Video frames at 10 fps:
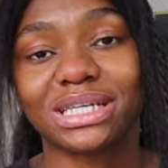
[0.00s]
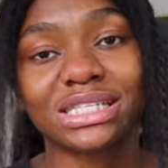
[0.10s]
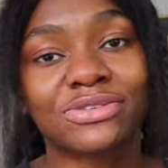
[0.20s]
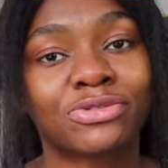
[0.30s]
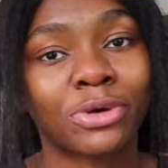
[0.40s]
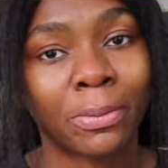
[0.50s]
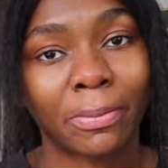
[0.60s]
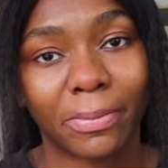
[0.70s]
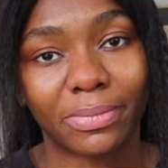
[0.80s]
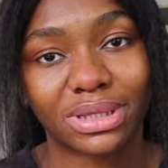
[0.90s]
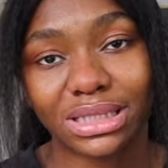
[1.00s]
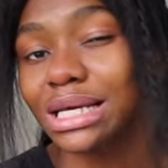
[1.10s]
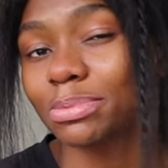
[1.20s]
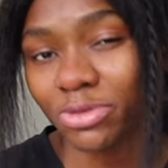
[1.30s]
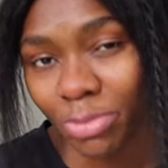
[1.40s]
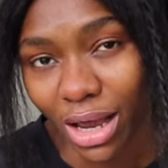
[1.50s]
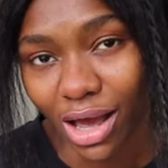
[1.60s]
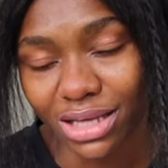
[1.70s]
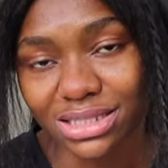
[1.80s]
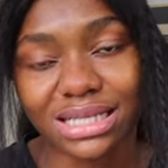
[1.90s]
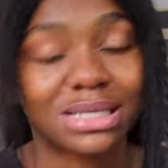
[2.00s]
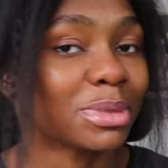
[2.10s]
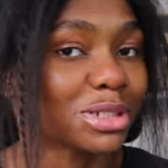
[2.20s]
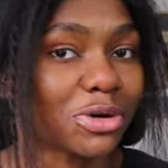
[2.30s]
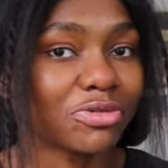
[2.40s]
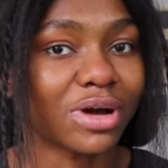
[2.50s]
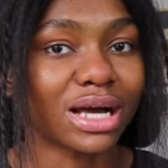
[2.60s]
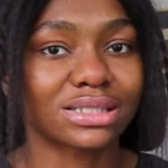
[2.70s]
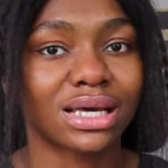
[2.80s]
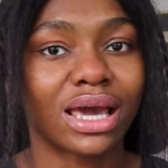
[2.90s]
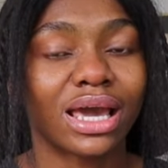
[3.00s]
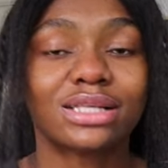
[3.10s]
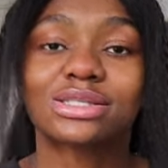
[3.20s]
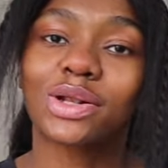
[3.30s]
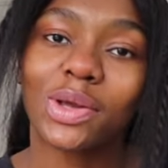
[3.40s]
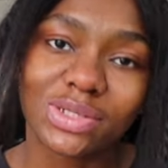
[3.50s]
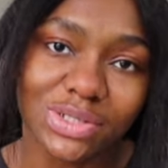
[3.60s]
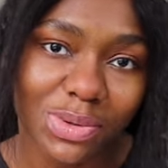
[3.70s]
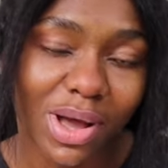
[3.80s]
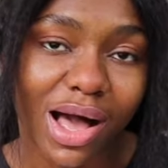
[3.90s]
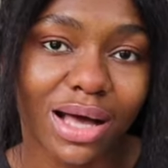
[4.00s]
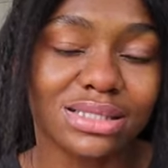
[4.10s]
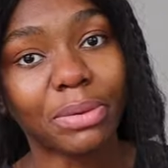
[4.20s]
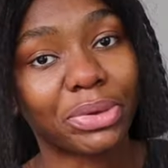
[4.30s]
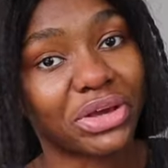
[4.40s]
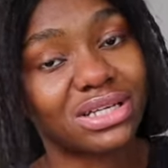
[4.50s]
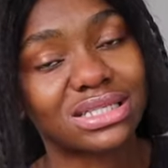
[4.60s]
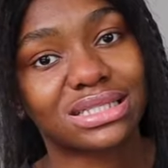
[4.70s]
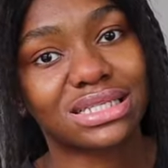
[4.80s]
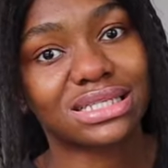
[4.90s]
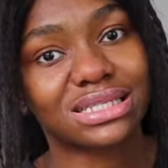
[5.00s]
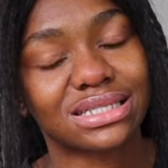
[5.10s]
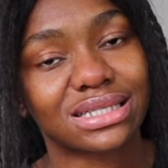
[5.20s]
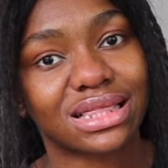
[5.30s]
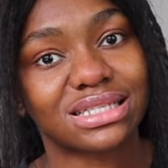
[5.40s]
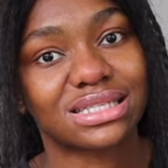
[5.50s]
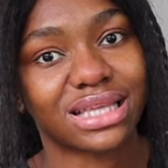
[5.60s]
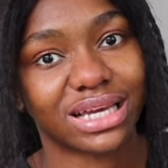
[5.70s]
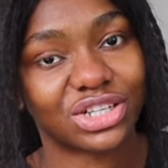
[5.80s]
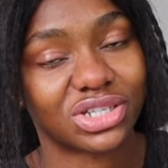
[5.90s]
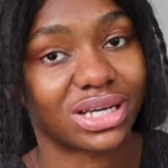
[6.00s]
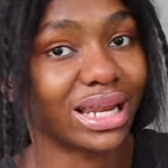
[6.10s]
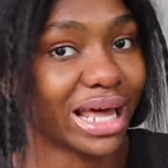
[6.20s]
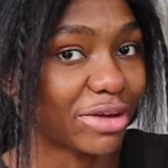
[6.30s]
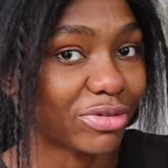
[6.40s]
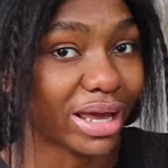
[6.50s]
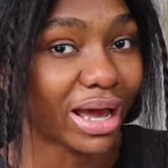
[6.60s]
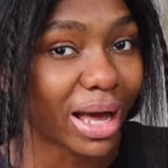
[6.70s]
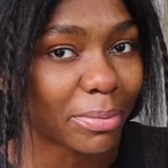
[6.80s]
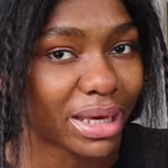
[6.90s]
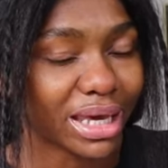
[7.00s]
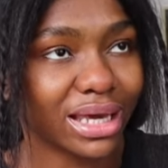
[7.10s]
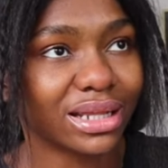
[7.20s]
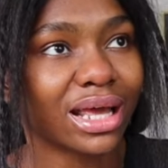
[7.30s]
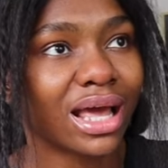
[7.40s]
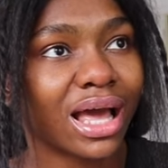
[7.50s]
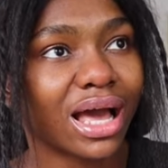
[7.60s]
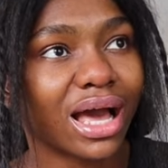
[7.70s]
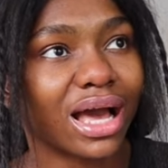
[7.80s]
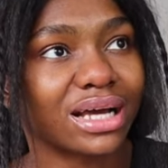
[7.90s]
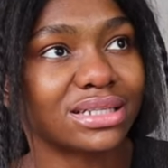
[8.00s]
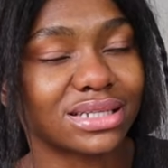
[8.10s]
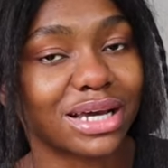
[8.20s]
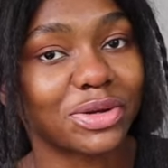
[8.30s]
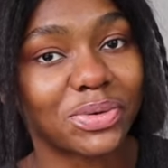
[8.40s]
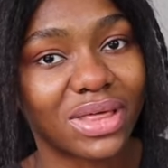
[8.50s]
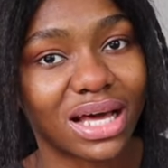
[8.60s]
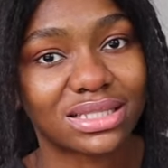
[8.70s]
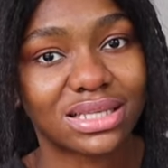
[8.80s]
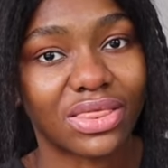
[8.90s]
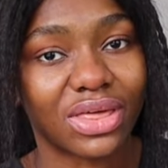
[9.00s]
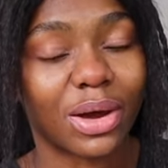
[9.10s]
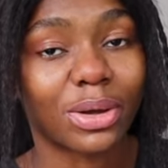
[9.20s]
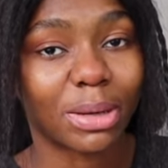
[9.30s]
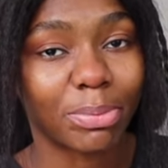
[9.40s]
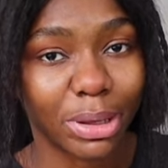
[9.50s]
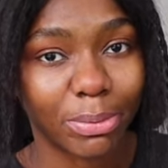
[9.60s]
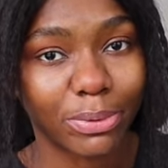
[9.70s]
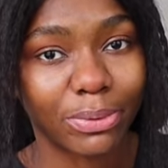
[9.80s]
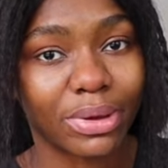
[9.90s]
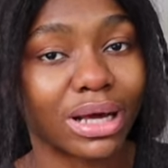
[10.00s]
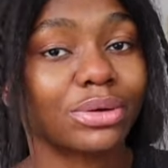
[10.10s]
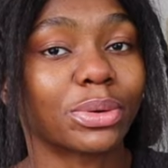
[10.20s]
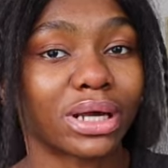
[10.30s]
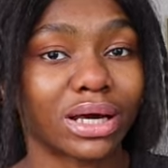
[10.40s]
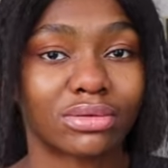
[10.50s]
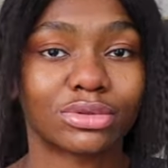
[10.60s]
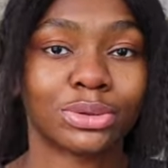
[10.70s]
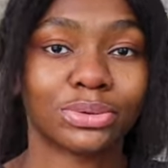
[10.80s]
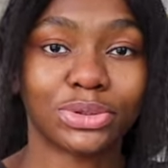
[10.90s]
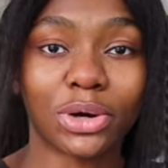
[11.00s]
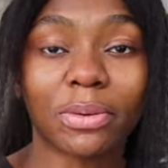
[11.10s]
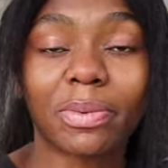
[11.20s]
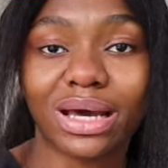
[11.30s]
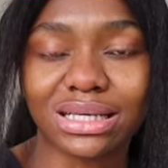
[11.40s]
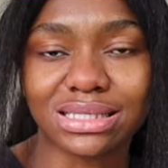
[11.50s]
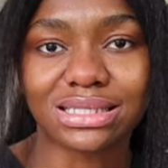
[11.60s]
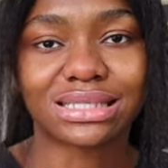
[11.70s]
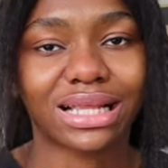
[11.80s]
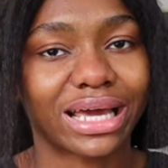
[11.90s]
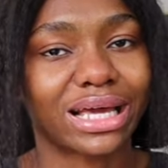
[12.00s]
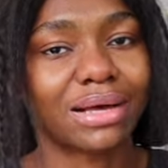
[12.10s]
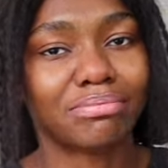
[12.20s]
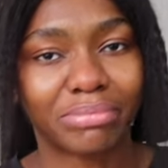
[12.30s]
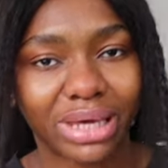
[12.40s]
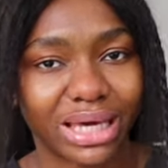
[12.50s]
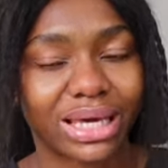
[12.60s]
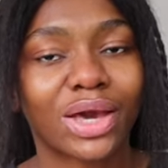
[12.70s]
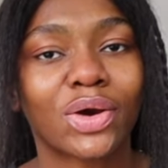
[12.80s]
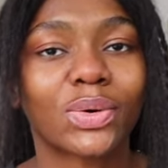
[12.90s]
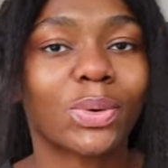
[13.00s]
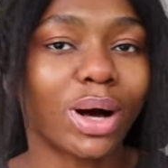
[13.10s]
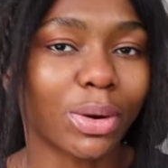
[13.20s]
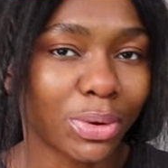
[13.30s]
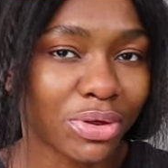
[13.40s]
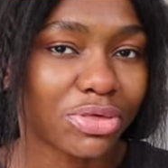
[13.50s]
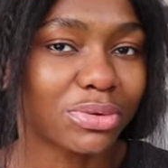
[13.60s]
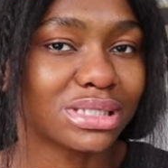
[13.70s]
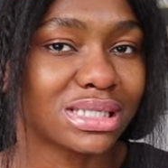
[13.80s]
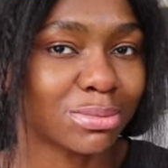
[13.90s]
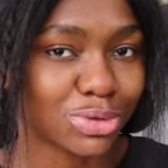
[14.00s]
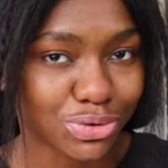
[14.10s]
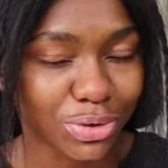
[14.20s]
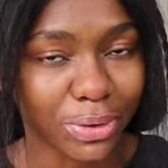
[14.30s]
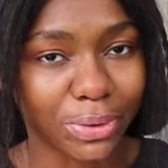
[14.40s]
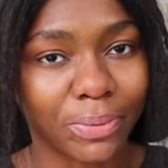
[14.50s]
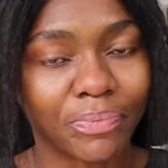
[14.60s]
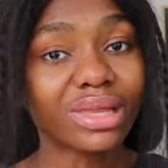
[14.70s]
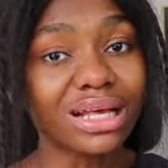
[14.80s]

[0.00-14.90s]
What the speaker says: is from depth of my heart. As a matter of fact, it's close to heart, because this is the stage in life I am in, and I know that there are other people and other, you know, young persons like me who are going through the same struggle.